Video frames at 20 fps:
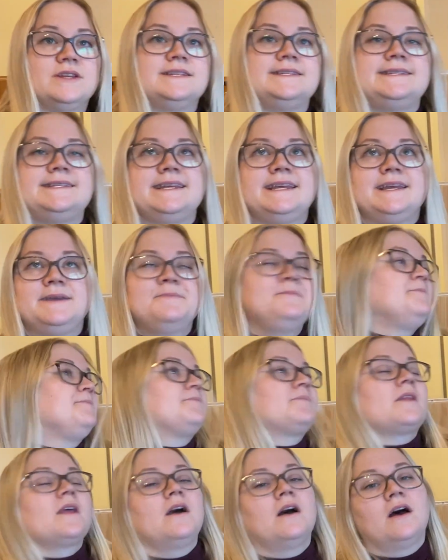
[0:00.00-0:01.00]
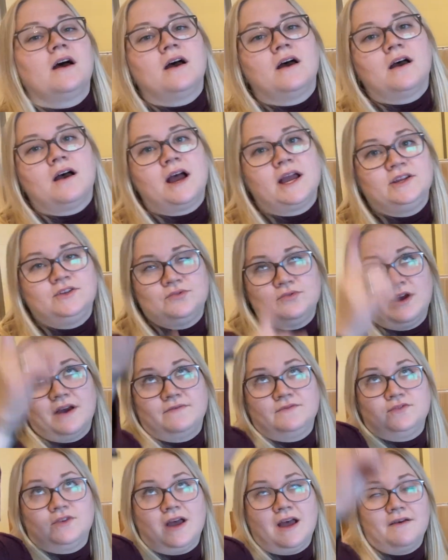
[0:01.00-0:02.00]
see. I do have
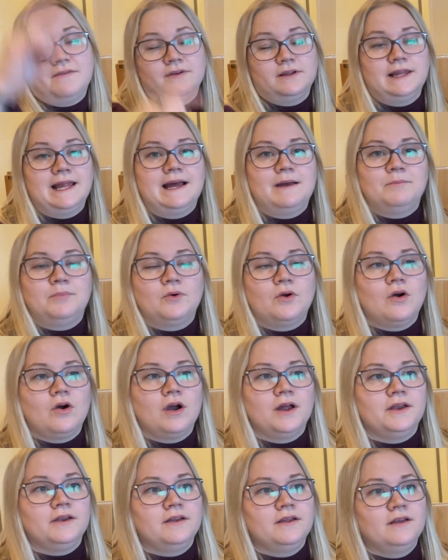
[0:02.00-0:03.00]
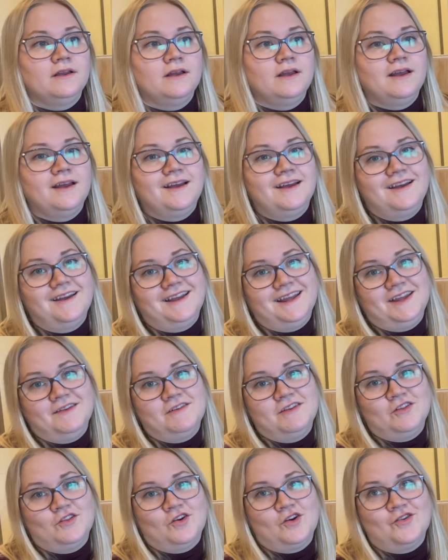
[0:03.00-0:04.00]
to have a lamp on,
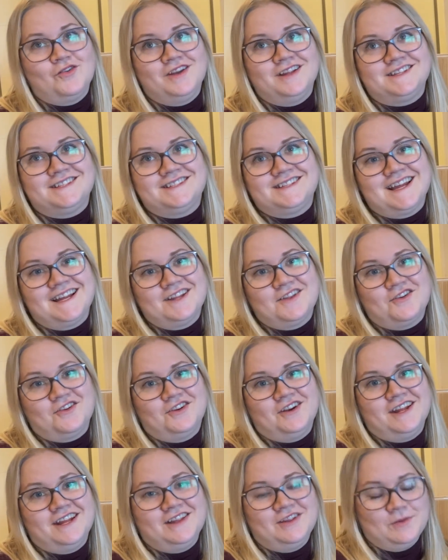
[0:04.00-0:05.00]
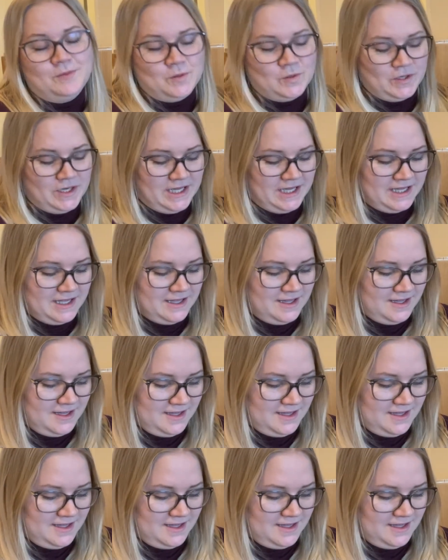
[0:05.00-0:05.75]
even though it's 10:30 in the morning.